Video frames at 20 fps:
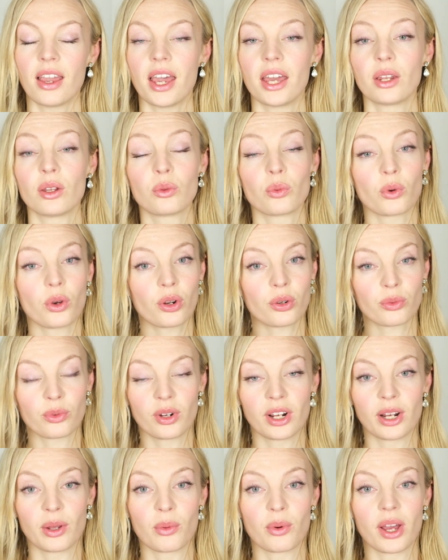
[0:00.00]
And it worked
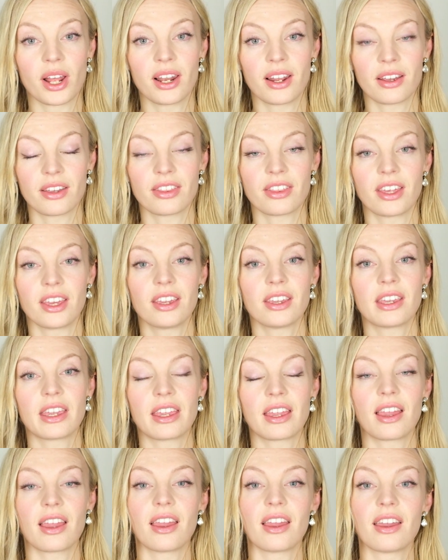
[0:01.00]
really well, I
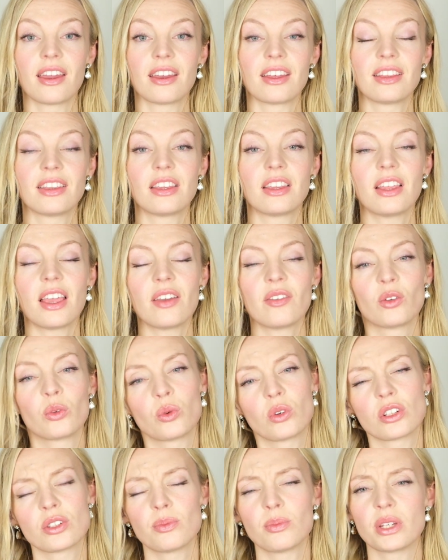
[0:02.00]
think. David
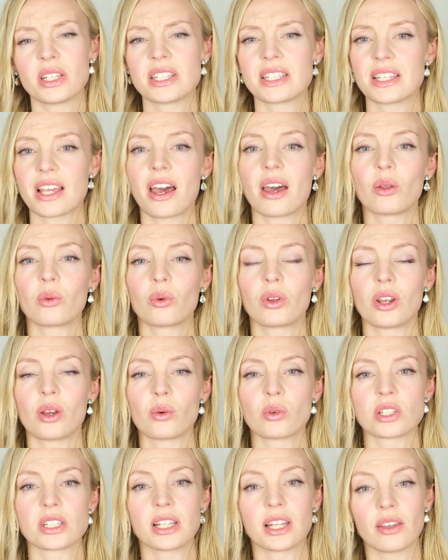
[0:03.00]
was a bit sad when I
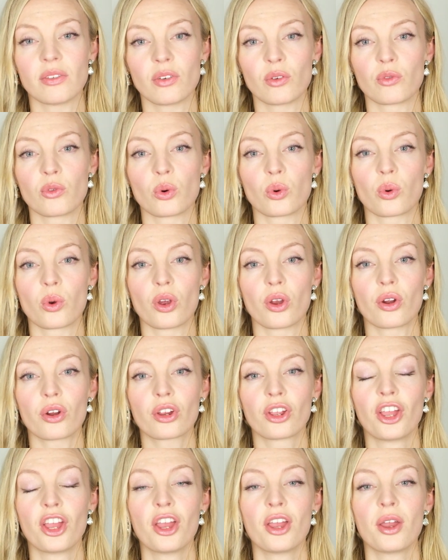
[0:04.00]
was leaving for
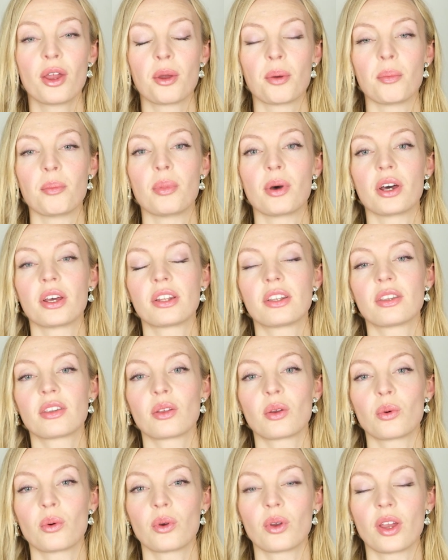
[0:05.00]
work, but
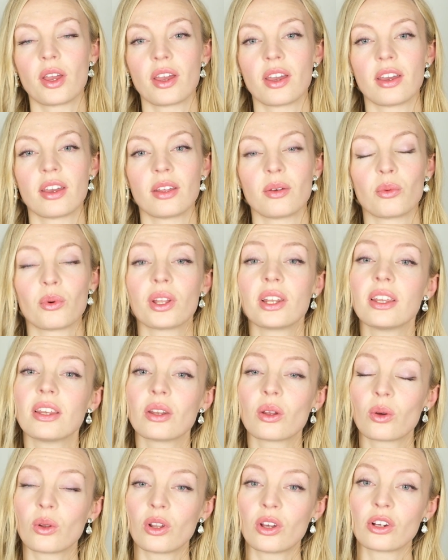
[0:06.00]
when he
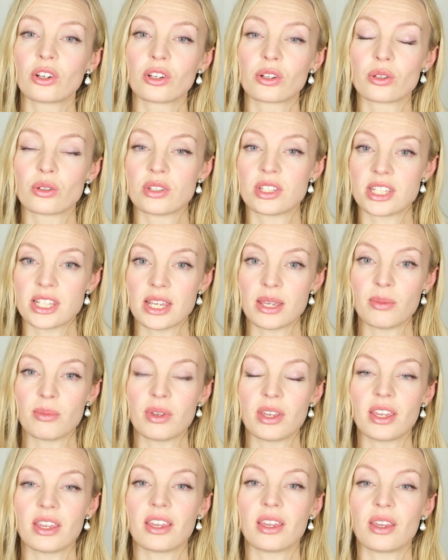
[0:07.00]
no longer could see
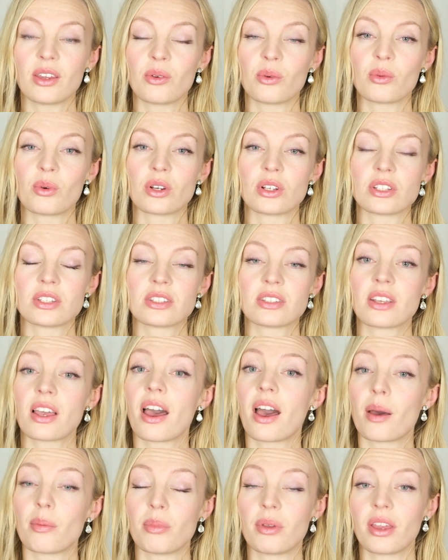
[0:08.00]
me, he was
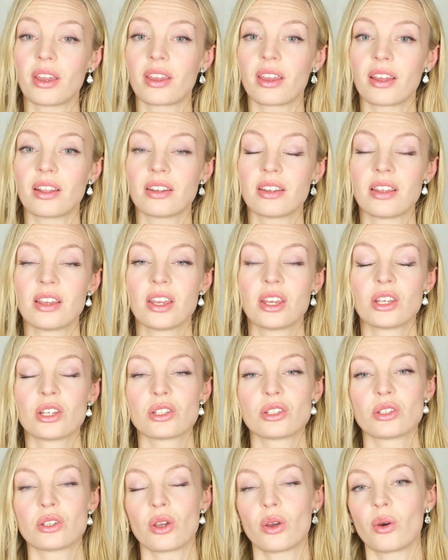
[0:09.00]
happy again.
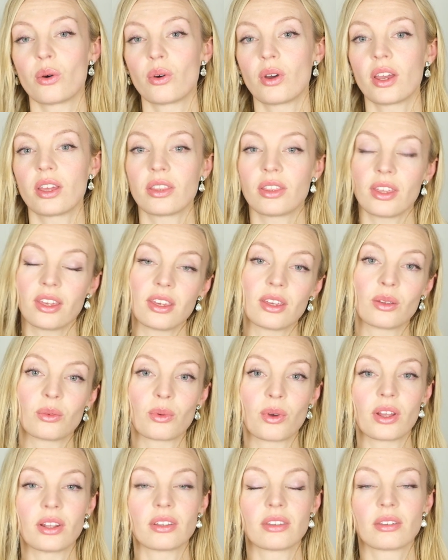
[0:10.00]
So I think it
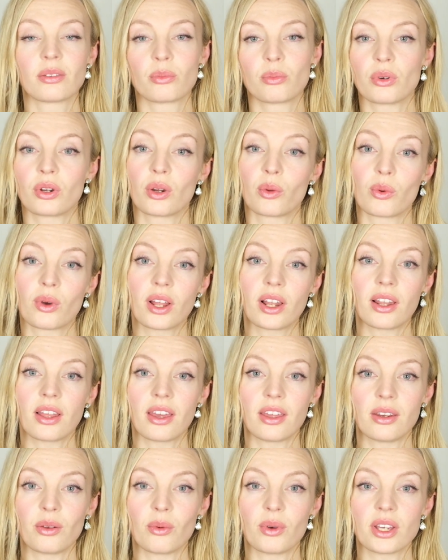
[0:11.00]
went pretty well
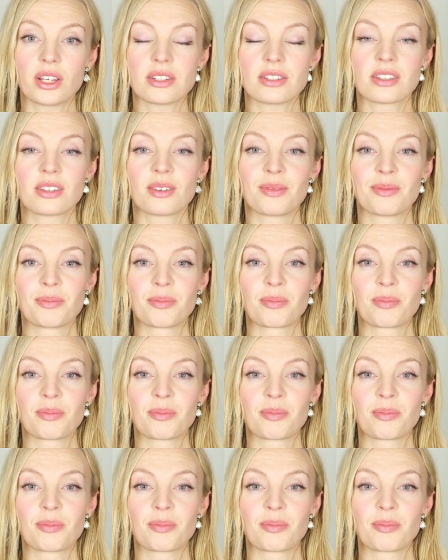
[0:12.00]
anyways.